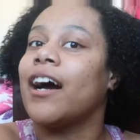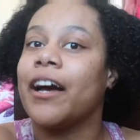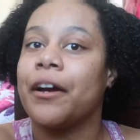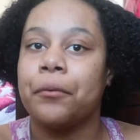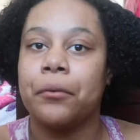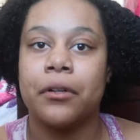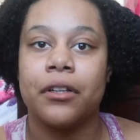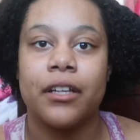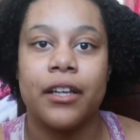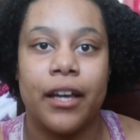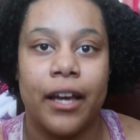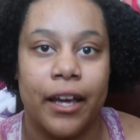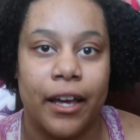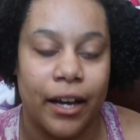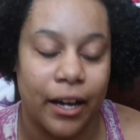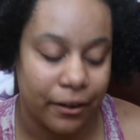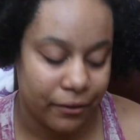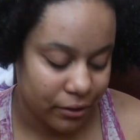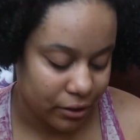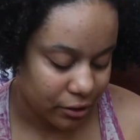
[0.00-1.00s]
I really hate
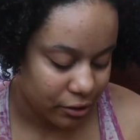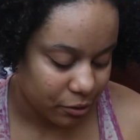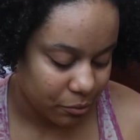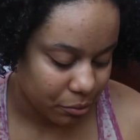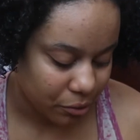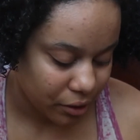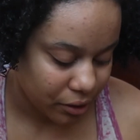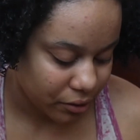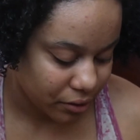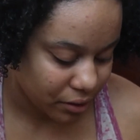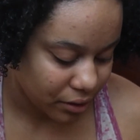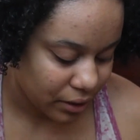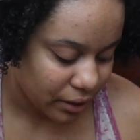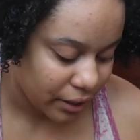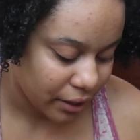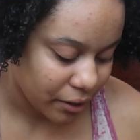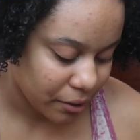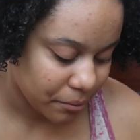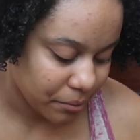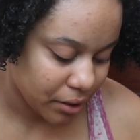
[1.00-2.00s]
having low
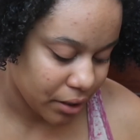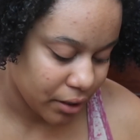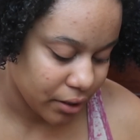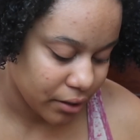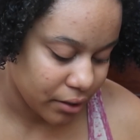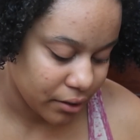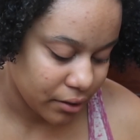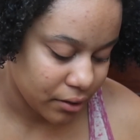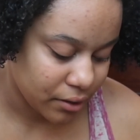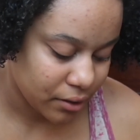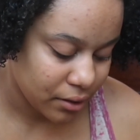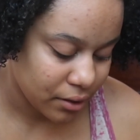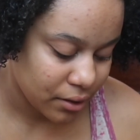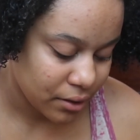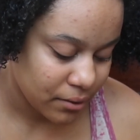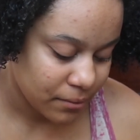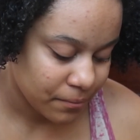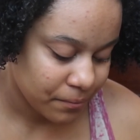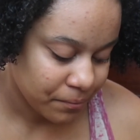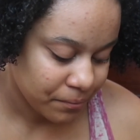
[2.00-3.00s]
porosity hair because
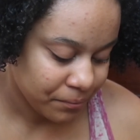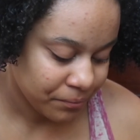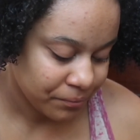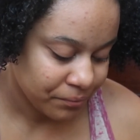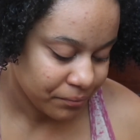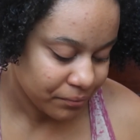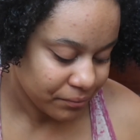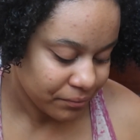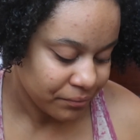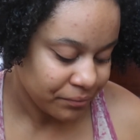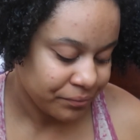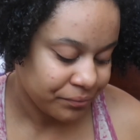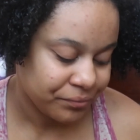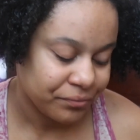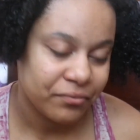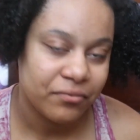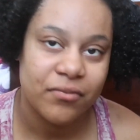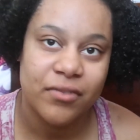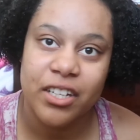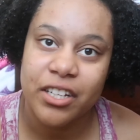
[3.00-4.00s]

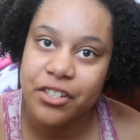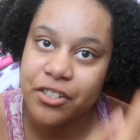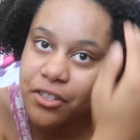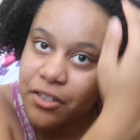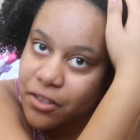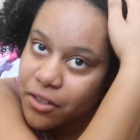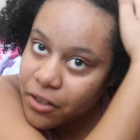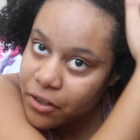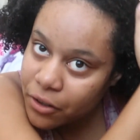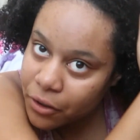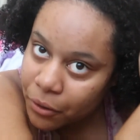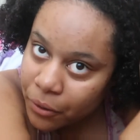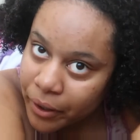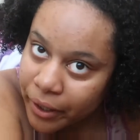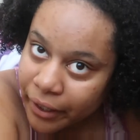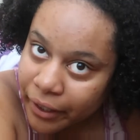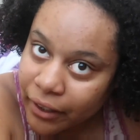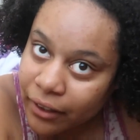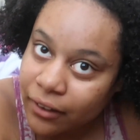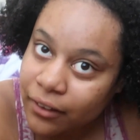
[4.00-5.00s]
it's just
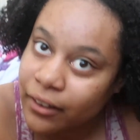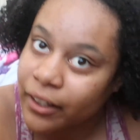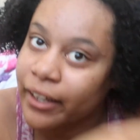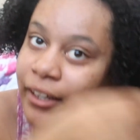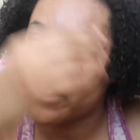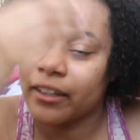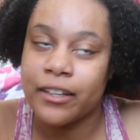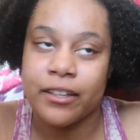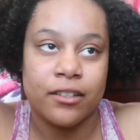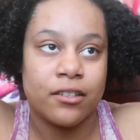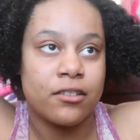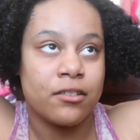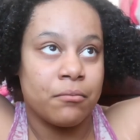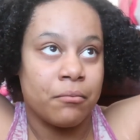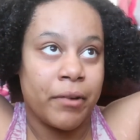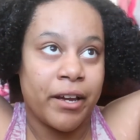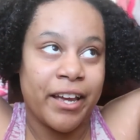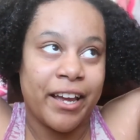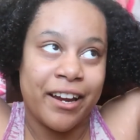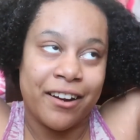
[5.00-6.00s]
annoying. Like, it's,
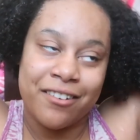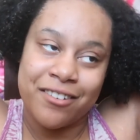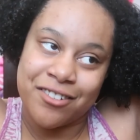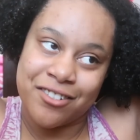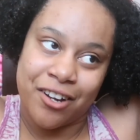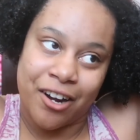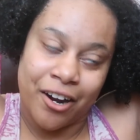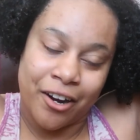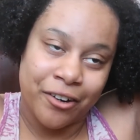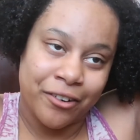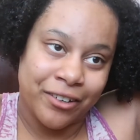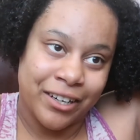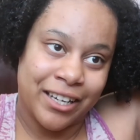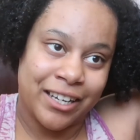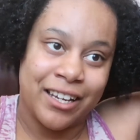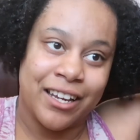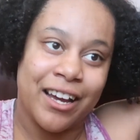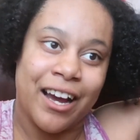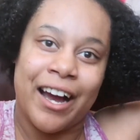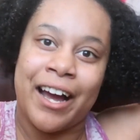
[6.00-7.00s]
my hair is
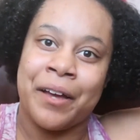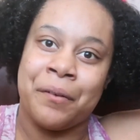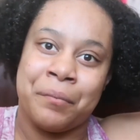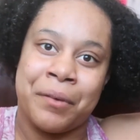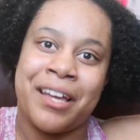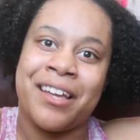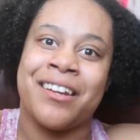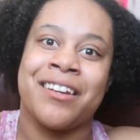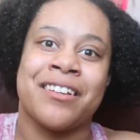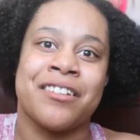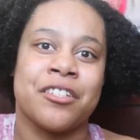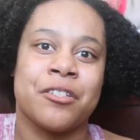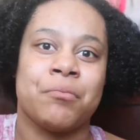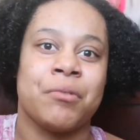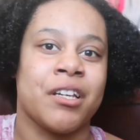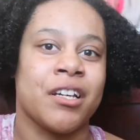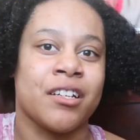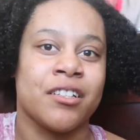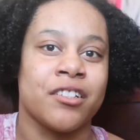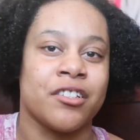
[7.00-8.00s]
already high maintenance
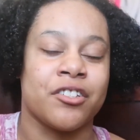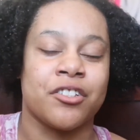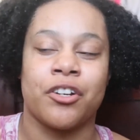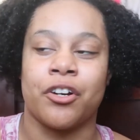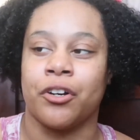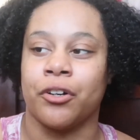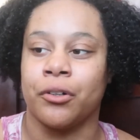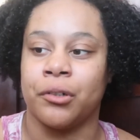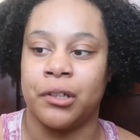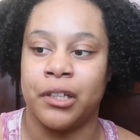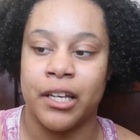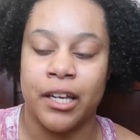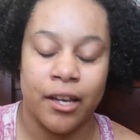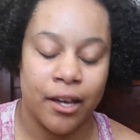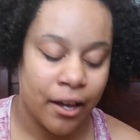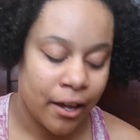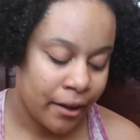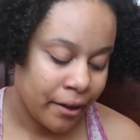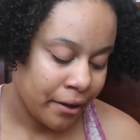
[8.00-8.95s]
because it's curly,